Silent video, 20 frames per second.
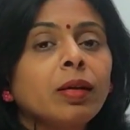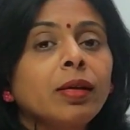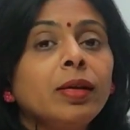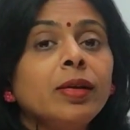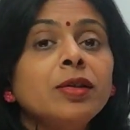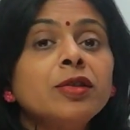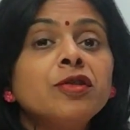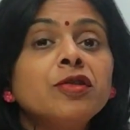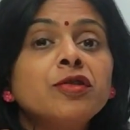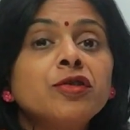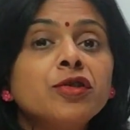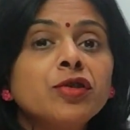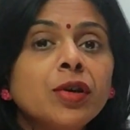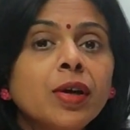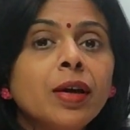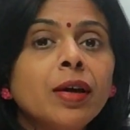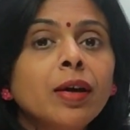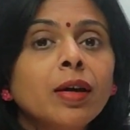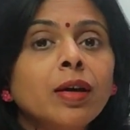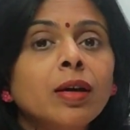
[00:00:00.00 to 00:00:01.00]
It's
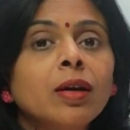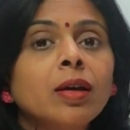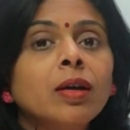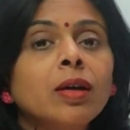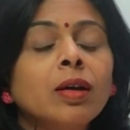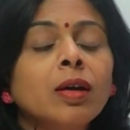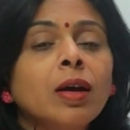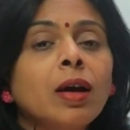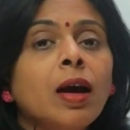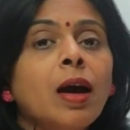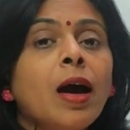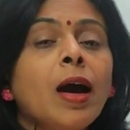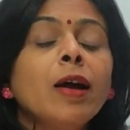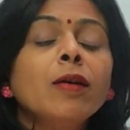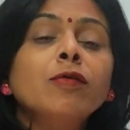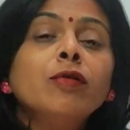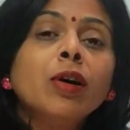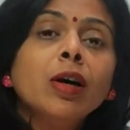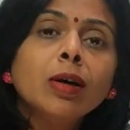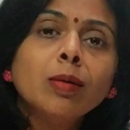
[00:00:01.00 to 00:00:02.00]
chair.
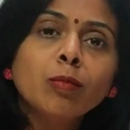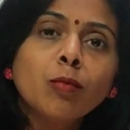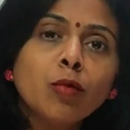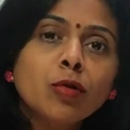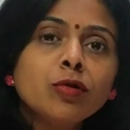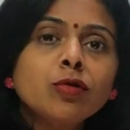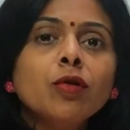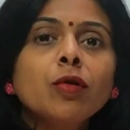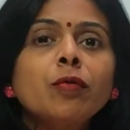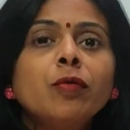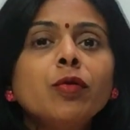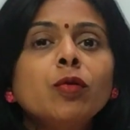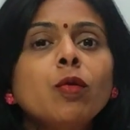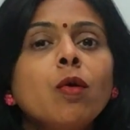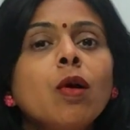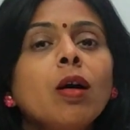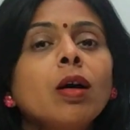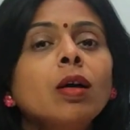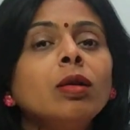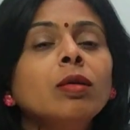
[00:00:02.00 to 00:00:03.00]
I've heard most of you
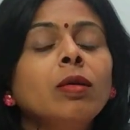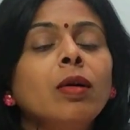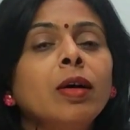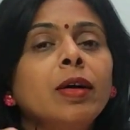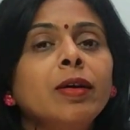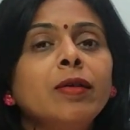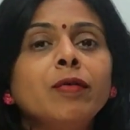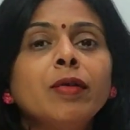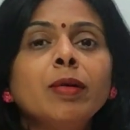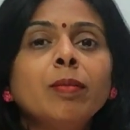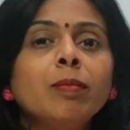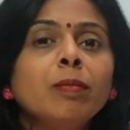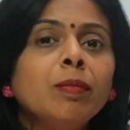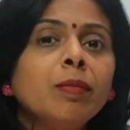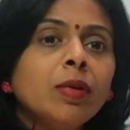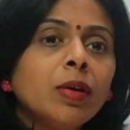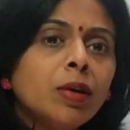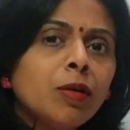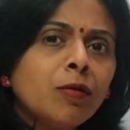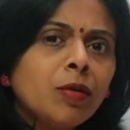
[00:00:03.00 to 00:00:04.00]
all,
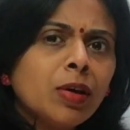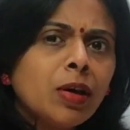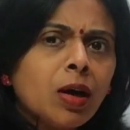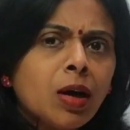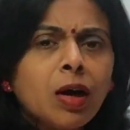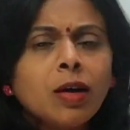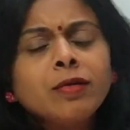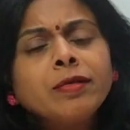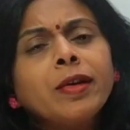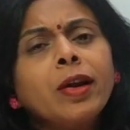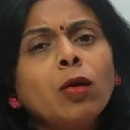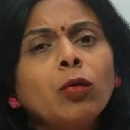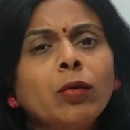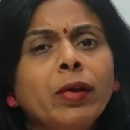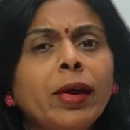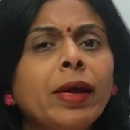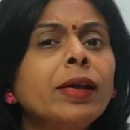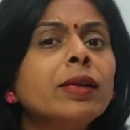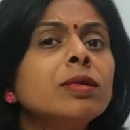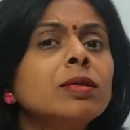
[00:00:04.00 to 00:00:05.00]
even our
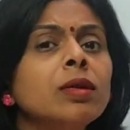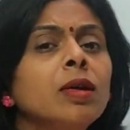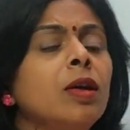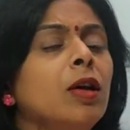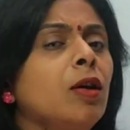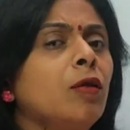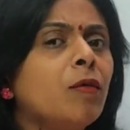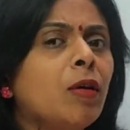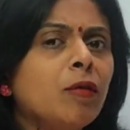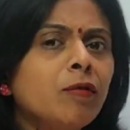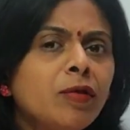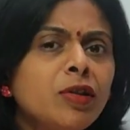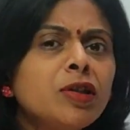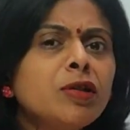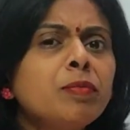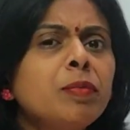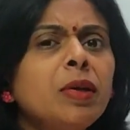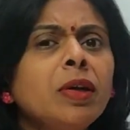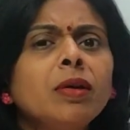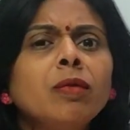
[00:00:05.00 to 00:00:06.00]
surroundings, when we
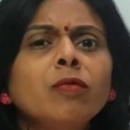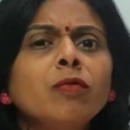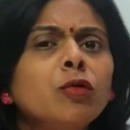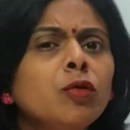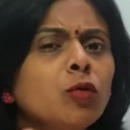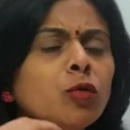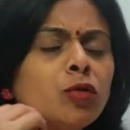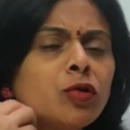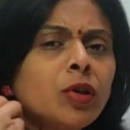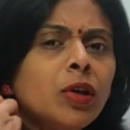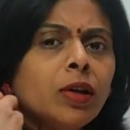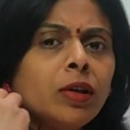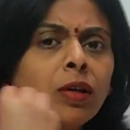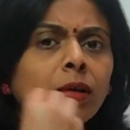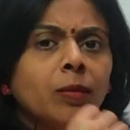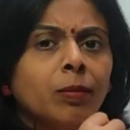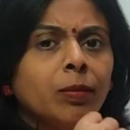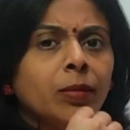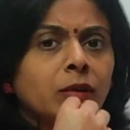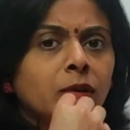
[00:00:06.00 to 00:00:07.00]
speak, usually
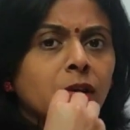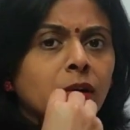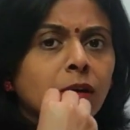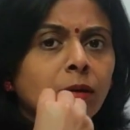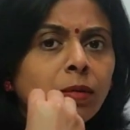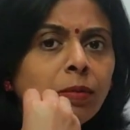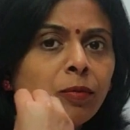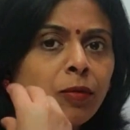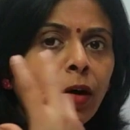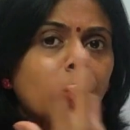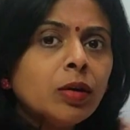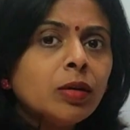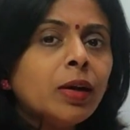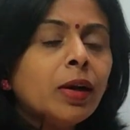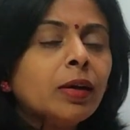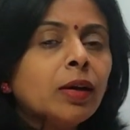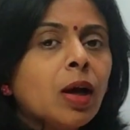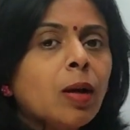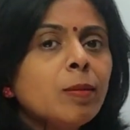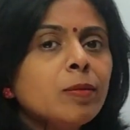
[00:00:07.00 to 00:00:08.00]
the word
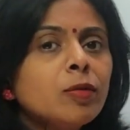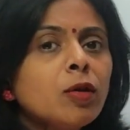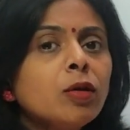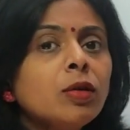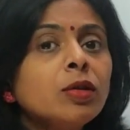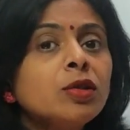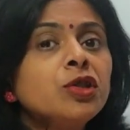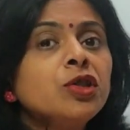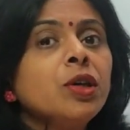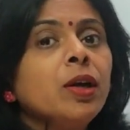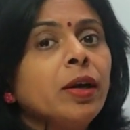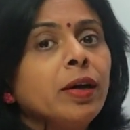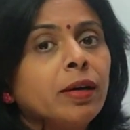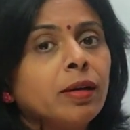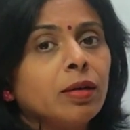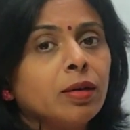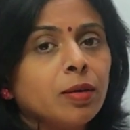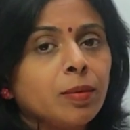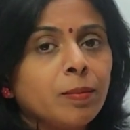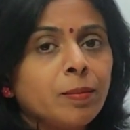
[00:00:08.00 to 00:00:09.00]
that comes out chair.
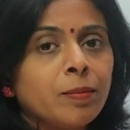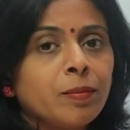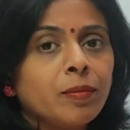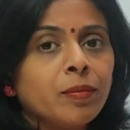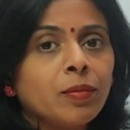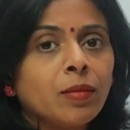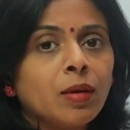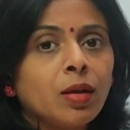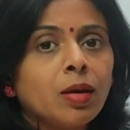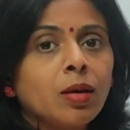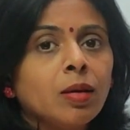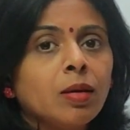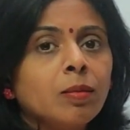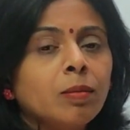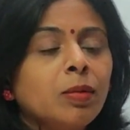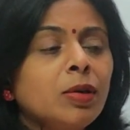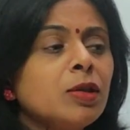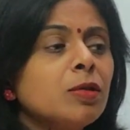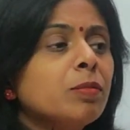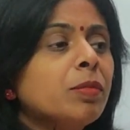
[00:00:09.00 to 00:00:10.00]

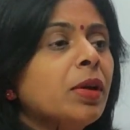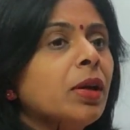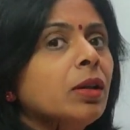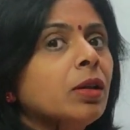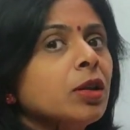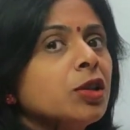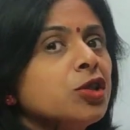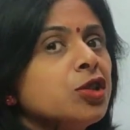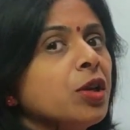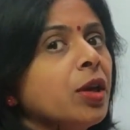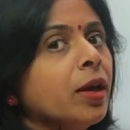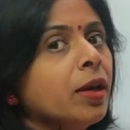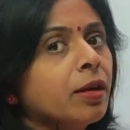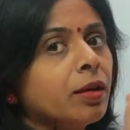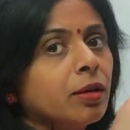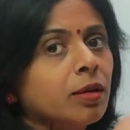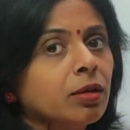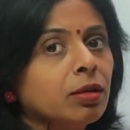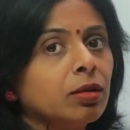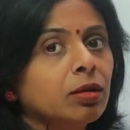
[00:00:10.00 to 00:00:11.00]
Please bring the chair.
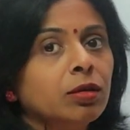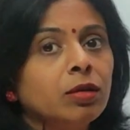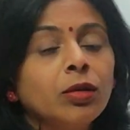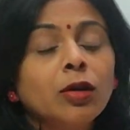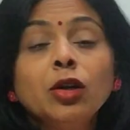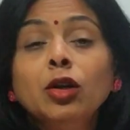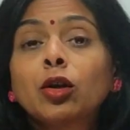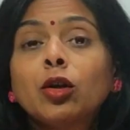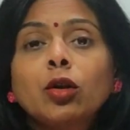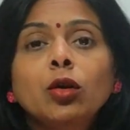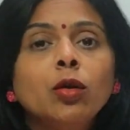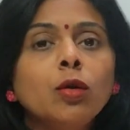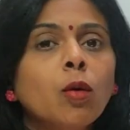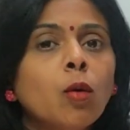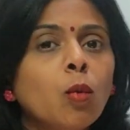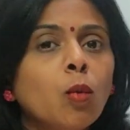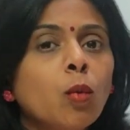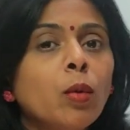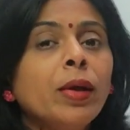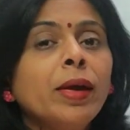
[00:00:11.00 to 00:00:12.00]

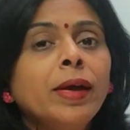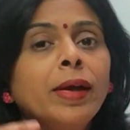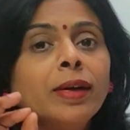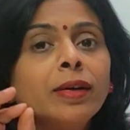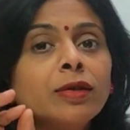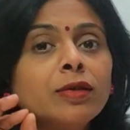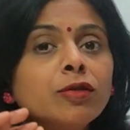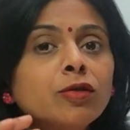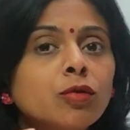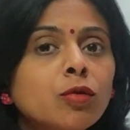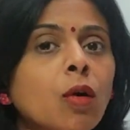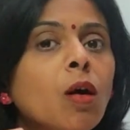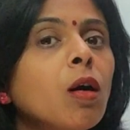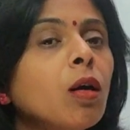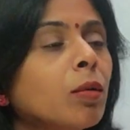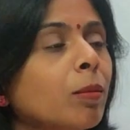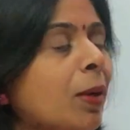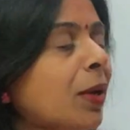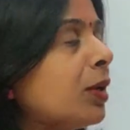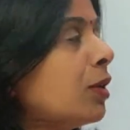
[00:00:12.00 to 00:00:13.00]
No, it is
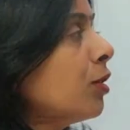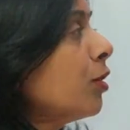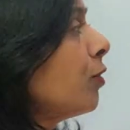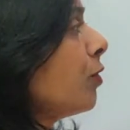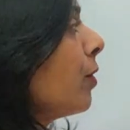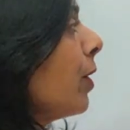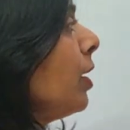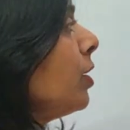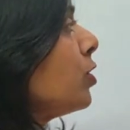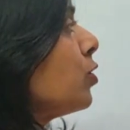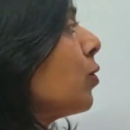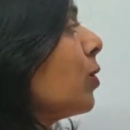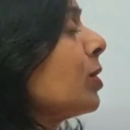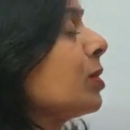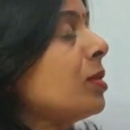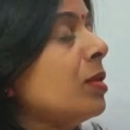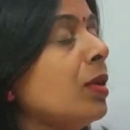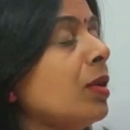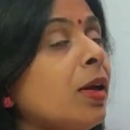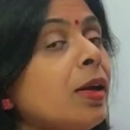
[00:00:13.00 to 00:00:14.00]
wrong, my dear friends. You
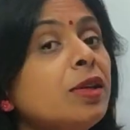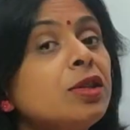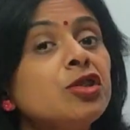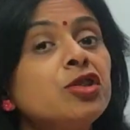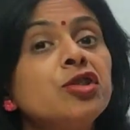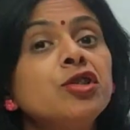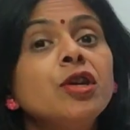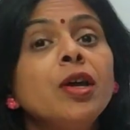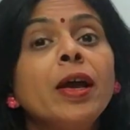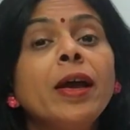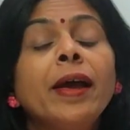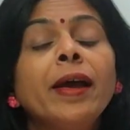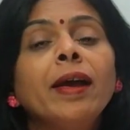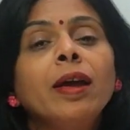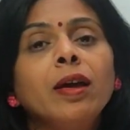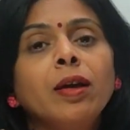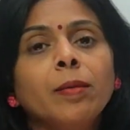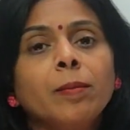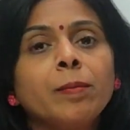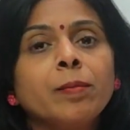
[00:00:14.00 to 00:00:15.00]
will say chair.